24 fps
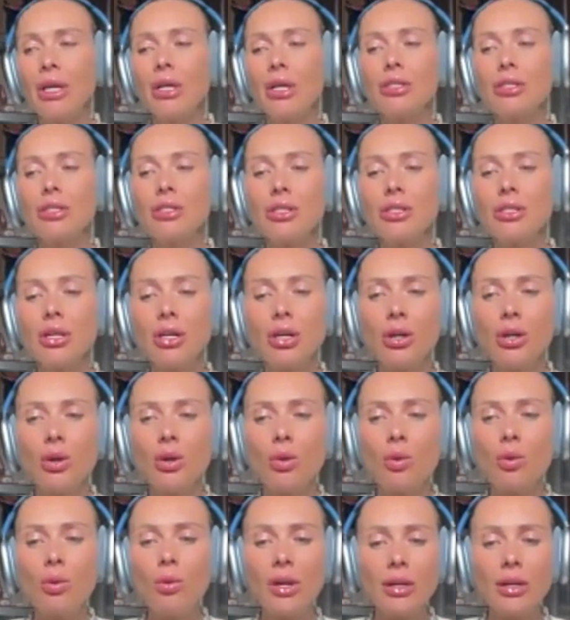So,
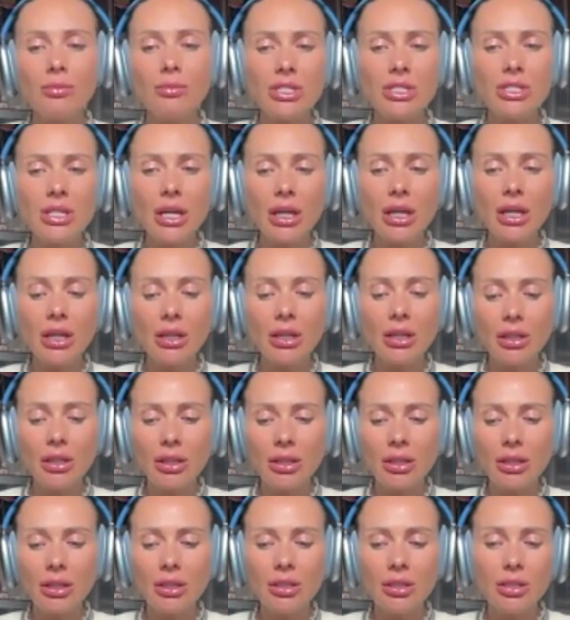what I'm saying
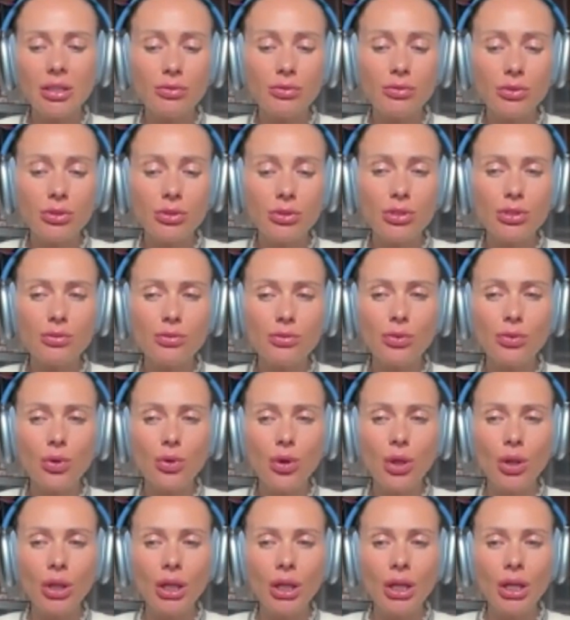here that first of
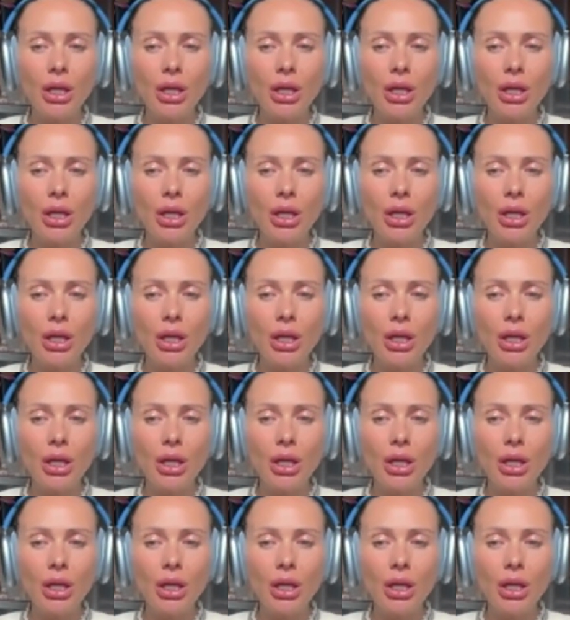all,